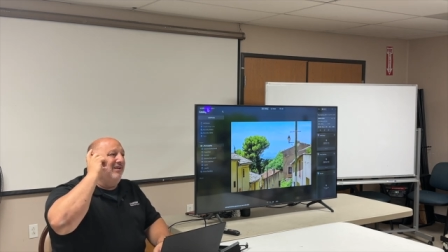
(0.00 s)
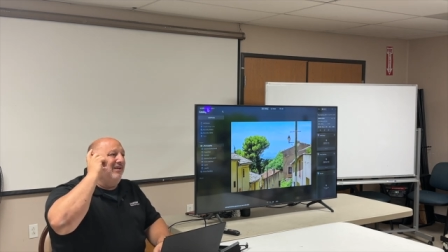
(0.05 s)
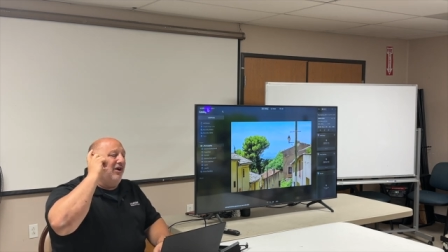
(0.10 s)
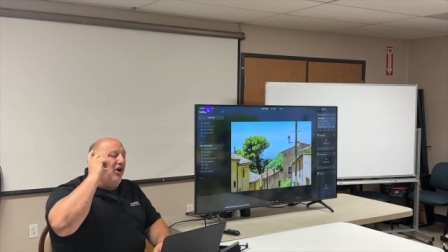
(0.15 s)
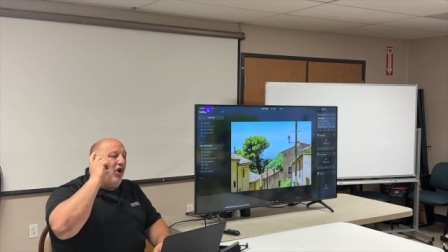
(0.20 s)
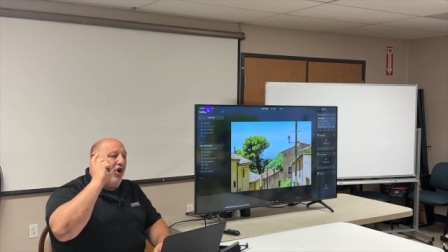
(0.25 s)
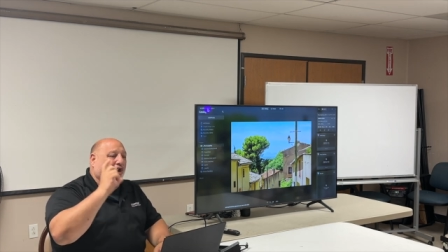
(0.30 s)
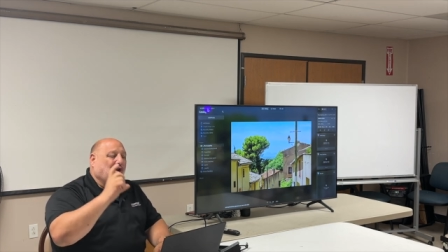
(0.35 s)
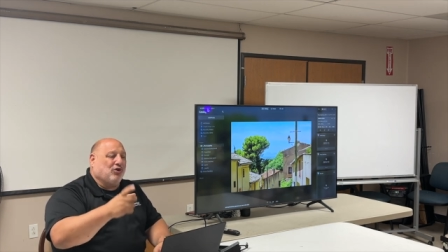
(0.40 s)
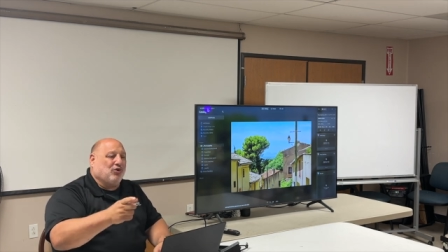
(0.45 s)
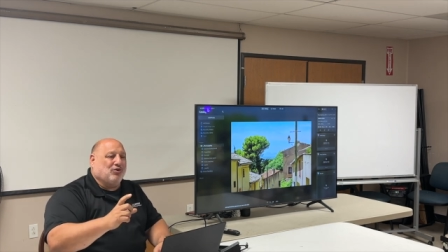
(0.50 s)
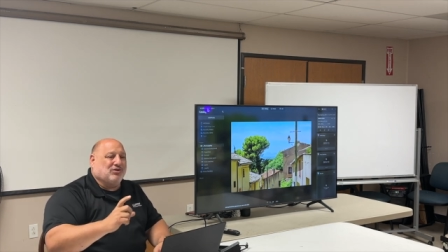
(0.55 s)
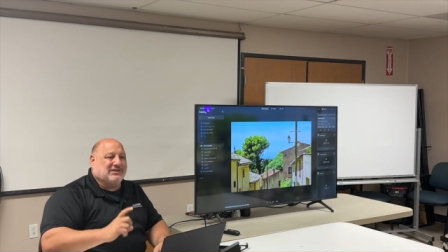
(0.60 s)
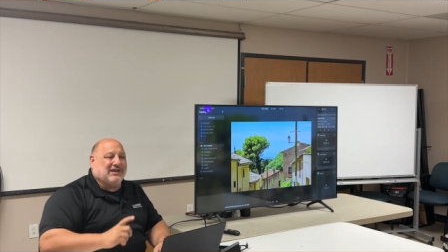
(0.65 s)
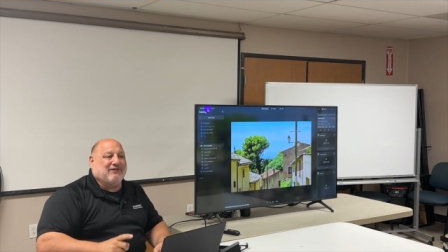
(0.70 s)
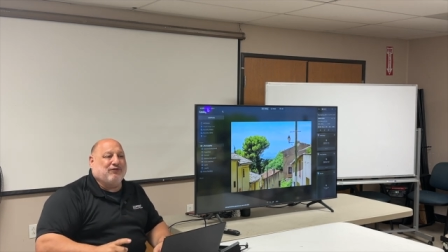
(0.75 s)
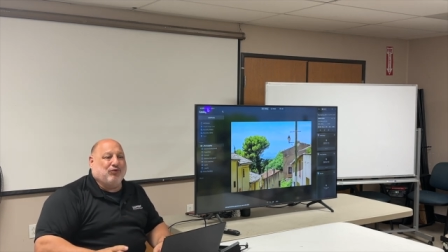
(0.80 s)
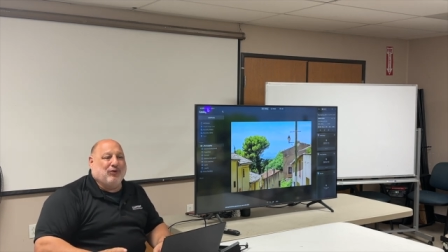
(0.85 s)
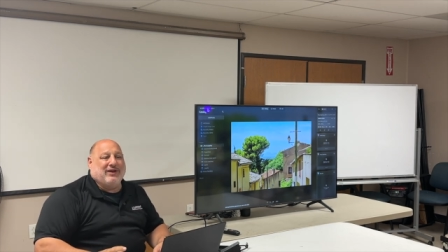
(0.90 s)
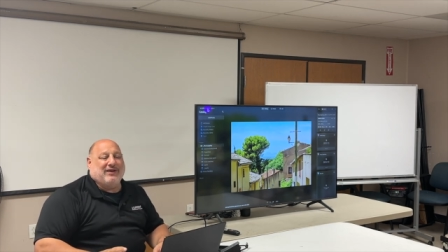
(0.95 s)
articles
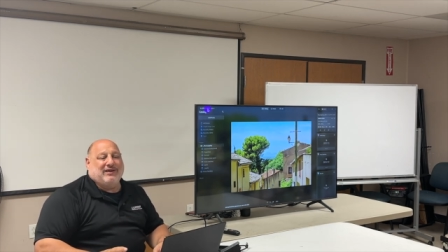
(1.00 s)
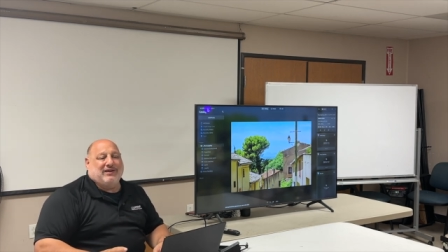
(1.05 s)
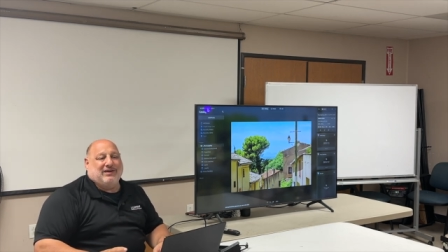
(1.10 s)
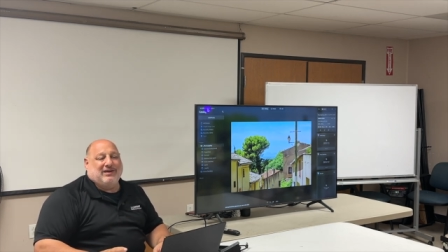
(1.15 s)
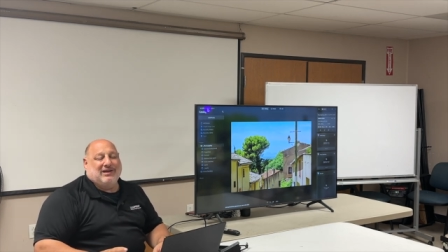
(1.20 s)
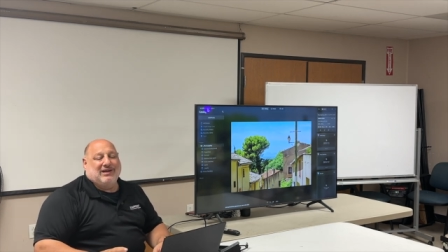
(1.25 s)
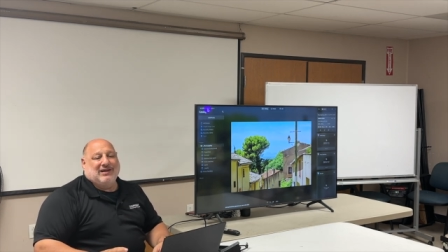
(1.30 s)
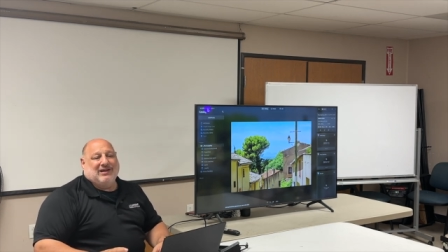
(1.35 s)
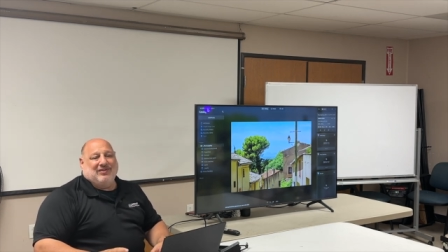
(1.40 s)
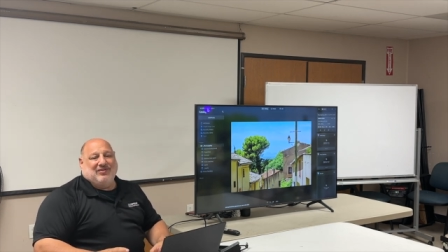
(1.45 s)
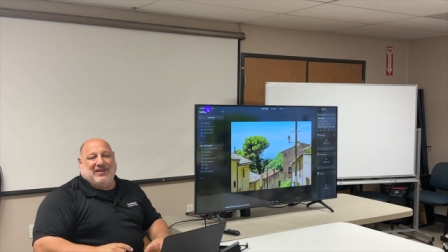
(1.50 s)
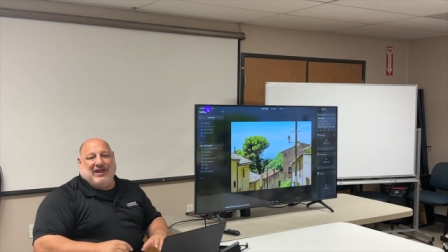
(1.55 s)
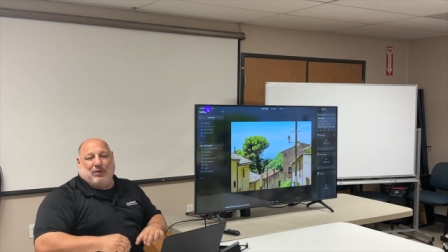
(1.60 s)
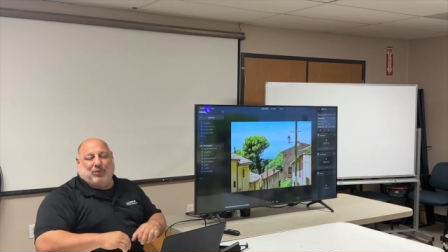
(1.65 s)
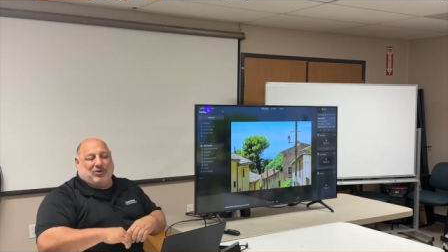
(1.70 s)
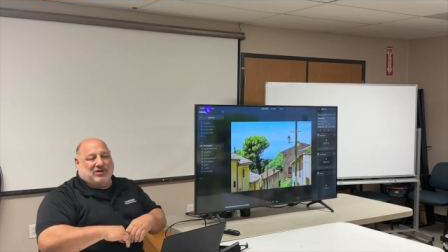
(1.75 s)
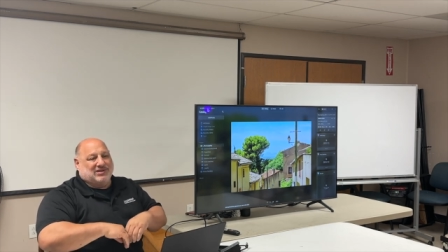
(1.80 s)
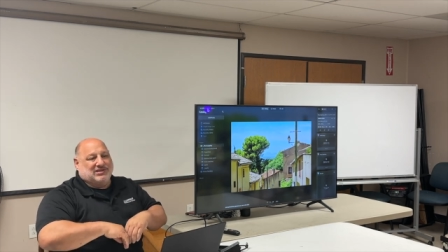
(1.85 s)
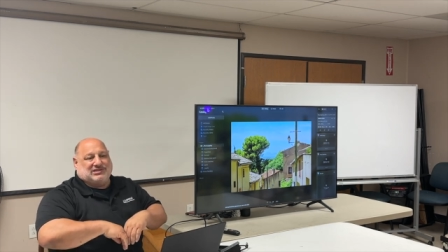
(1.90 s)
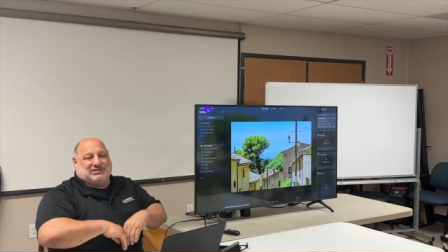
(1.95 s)
I've written that
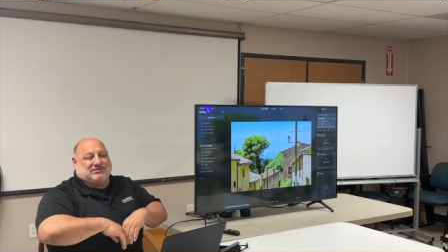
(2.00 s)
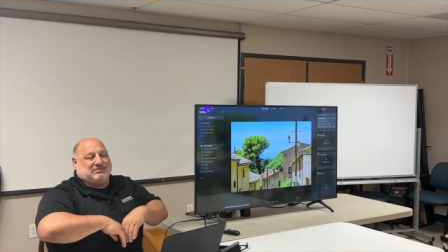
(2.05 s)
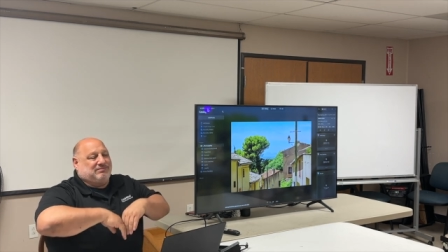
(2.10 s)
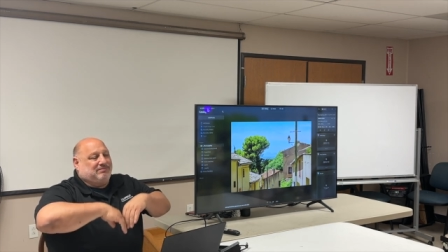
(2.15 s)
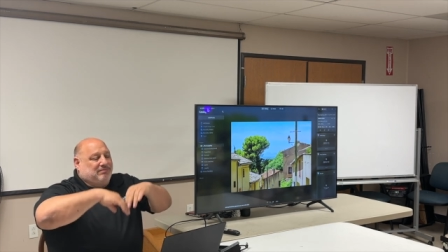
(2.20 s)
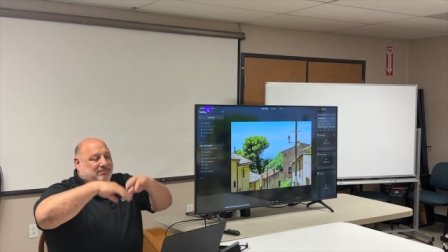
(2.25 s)
was